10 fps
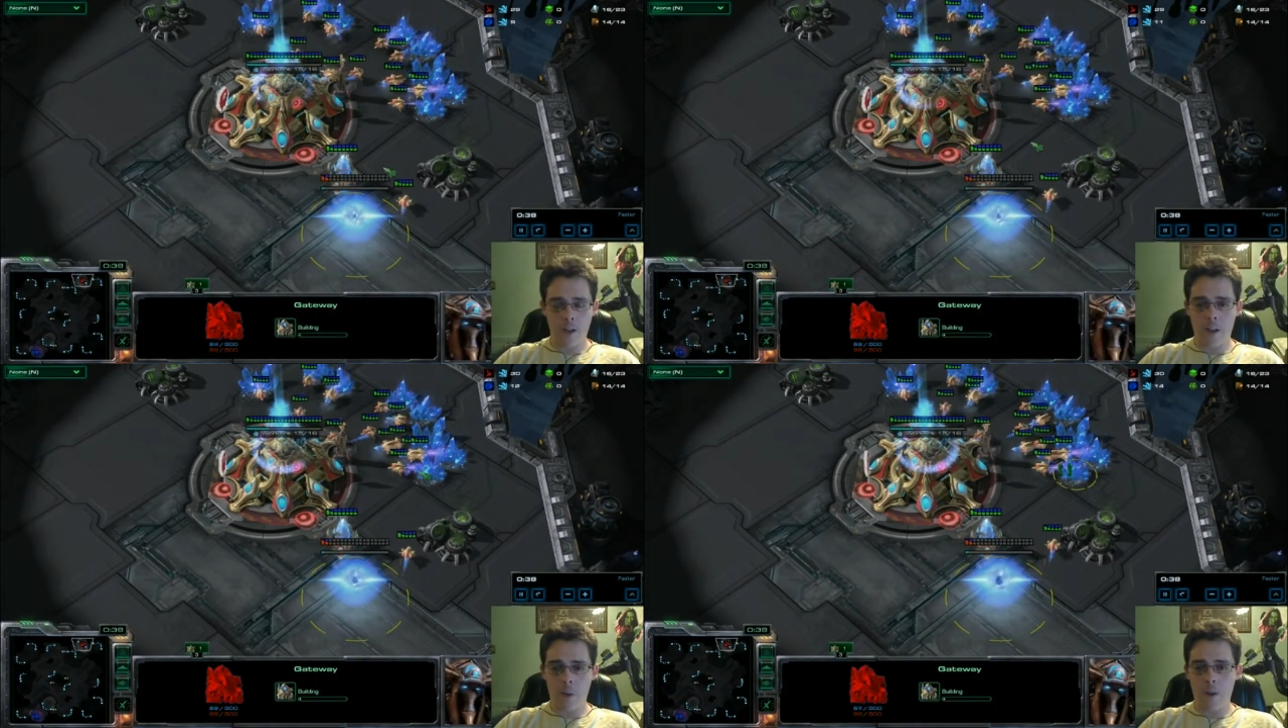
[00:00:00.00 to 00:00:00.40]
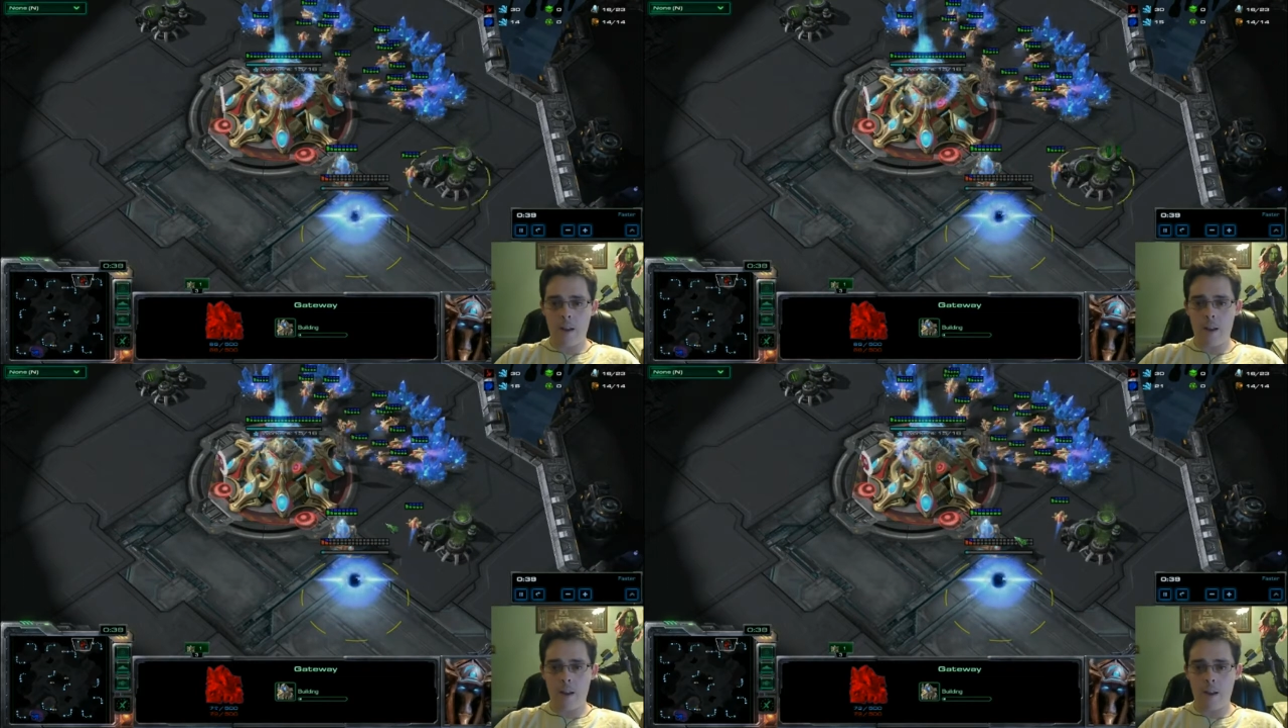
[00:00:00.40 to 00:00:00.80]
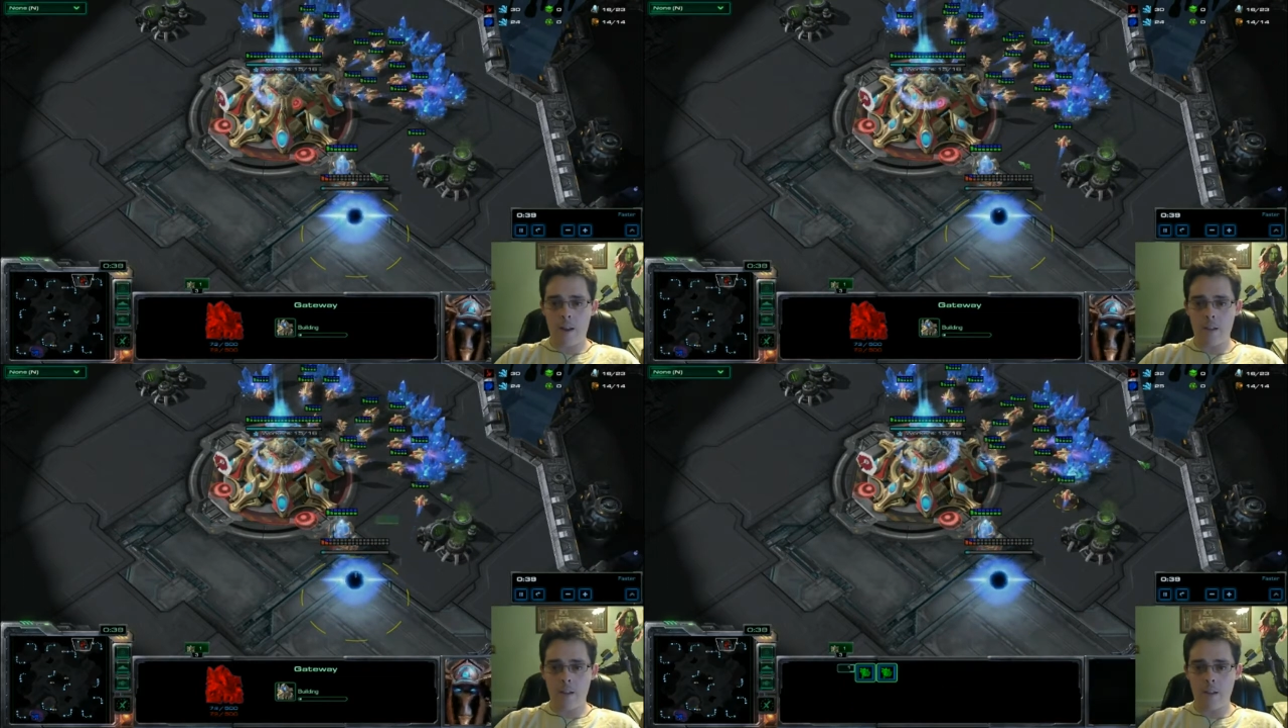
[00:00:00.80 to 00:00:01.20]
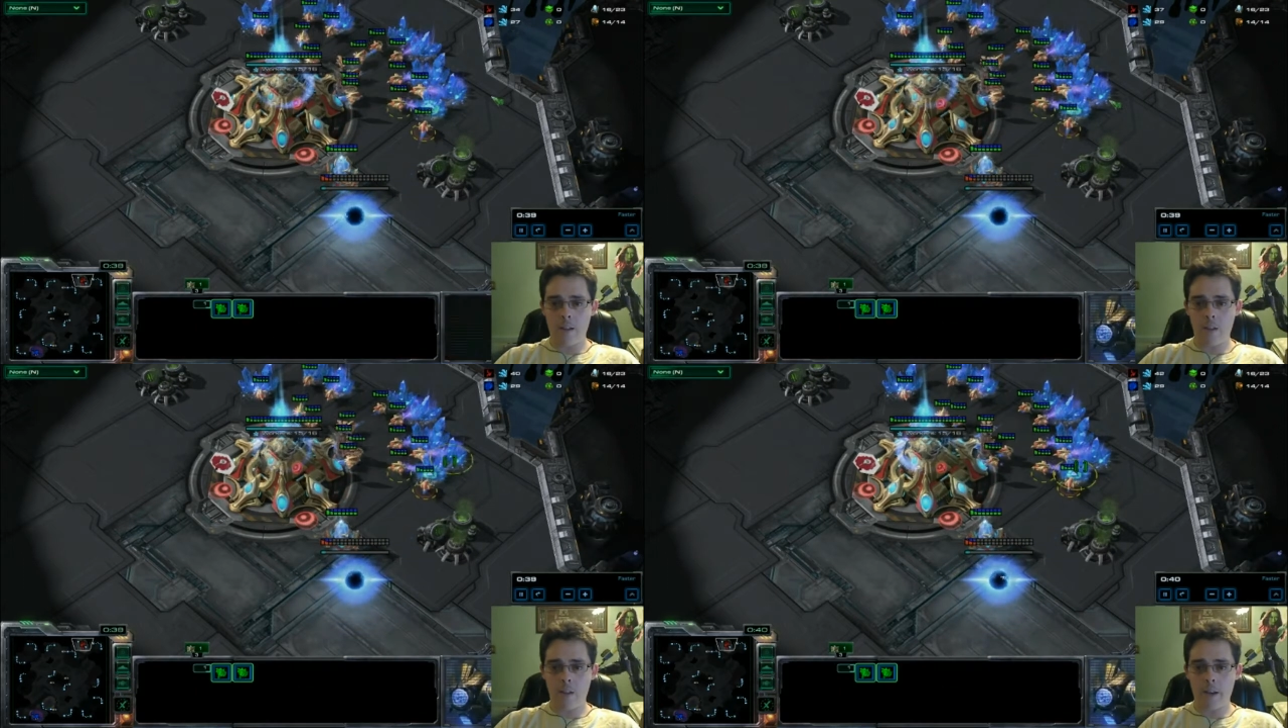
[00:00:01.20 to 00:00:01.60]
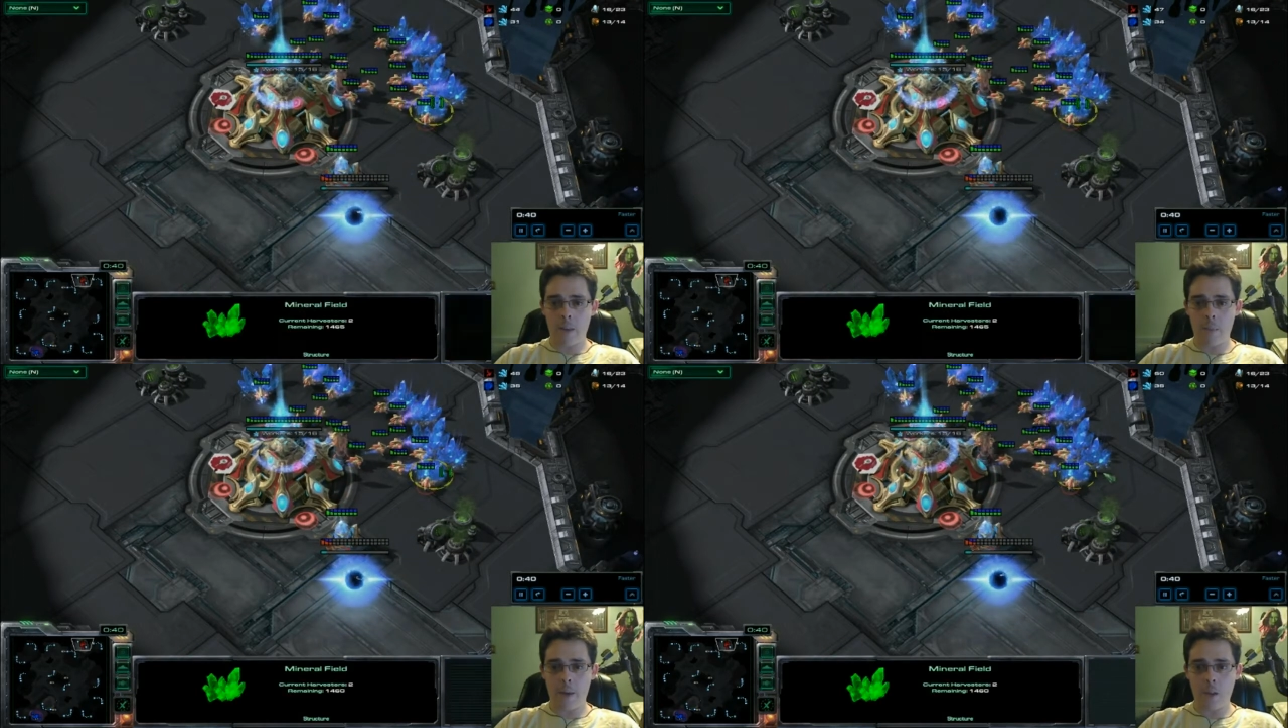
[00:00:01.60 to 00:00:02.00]
gateway and send this little
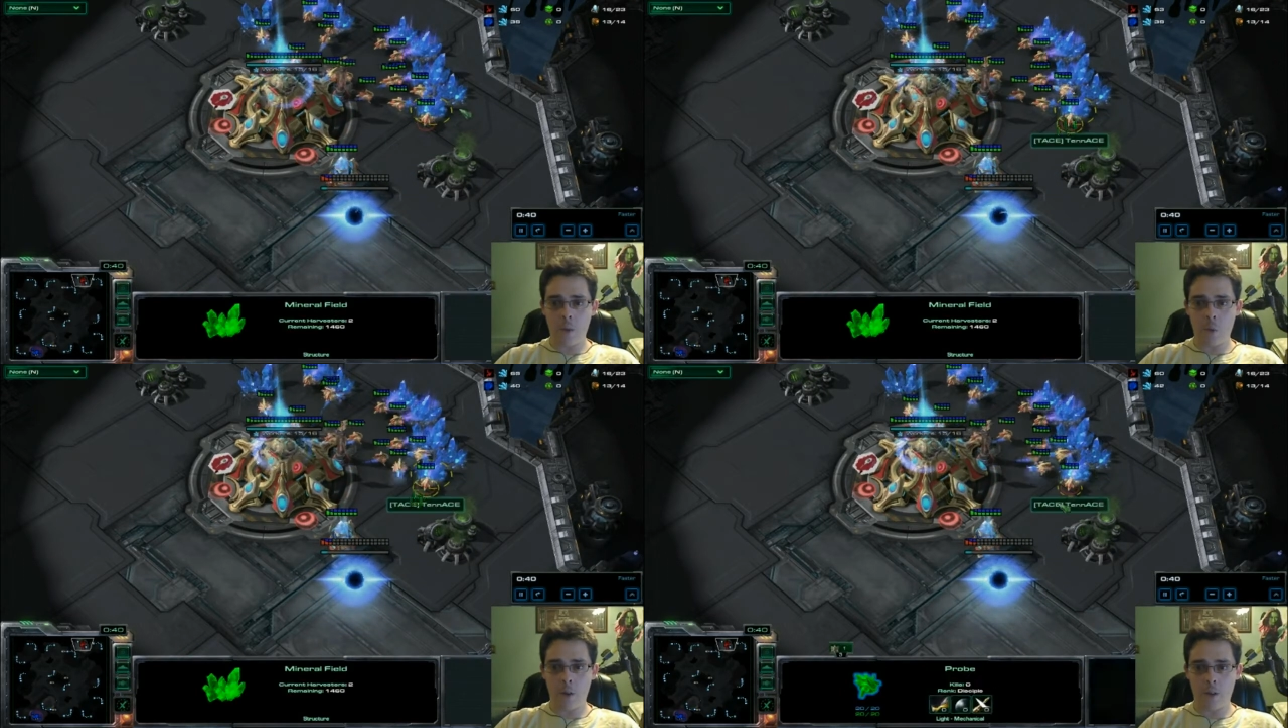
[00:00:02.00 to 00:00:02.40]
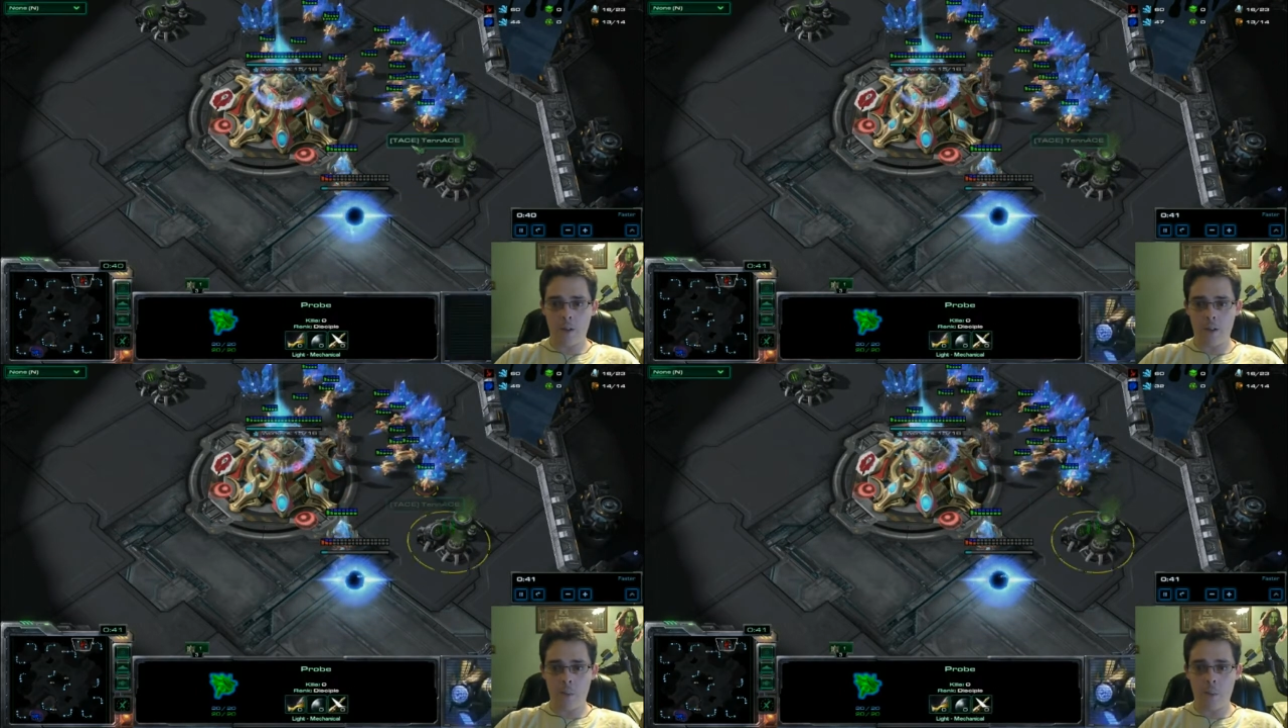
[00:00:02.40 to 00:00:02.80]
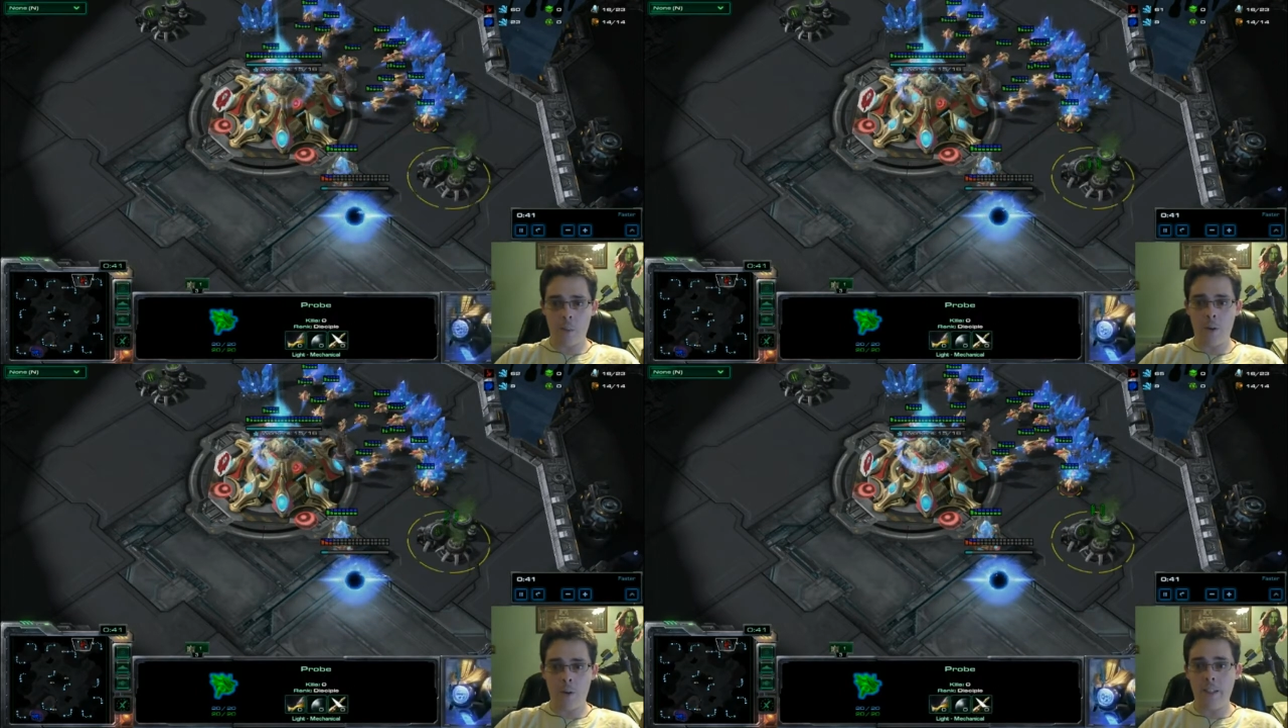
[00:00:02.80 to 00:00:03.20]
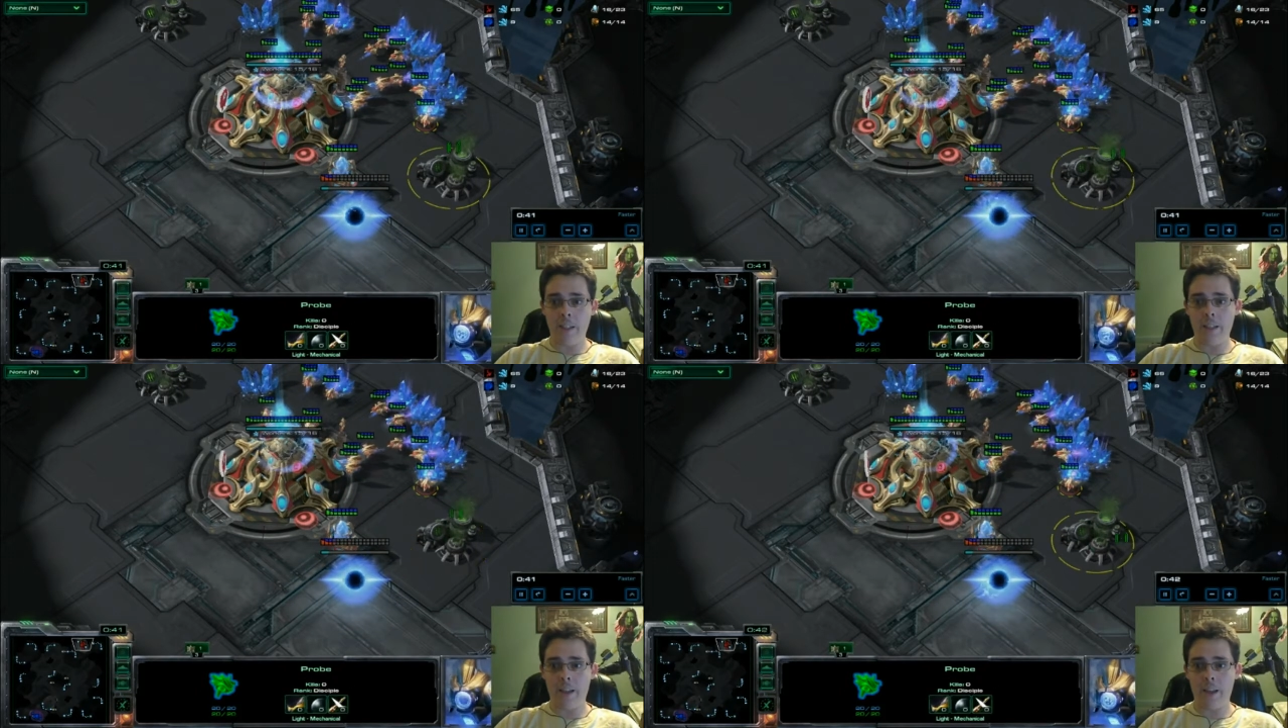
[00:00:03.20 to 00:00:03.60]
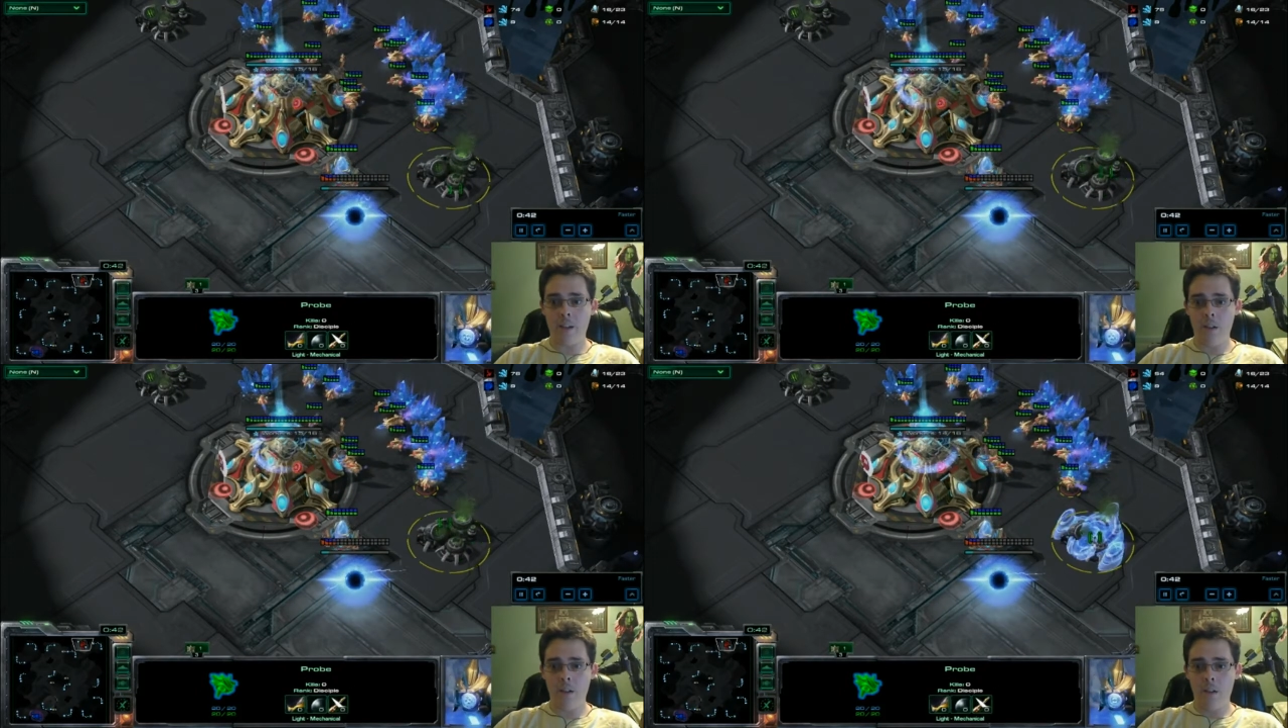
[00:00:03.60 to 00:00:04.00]
guy back to work, and I'll be wanting to get that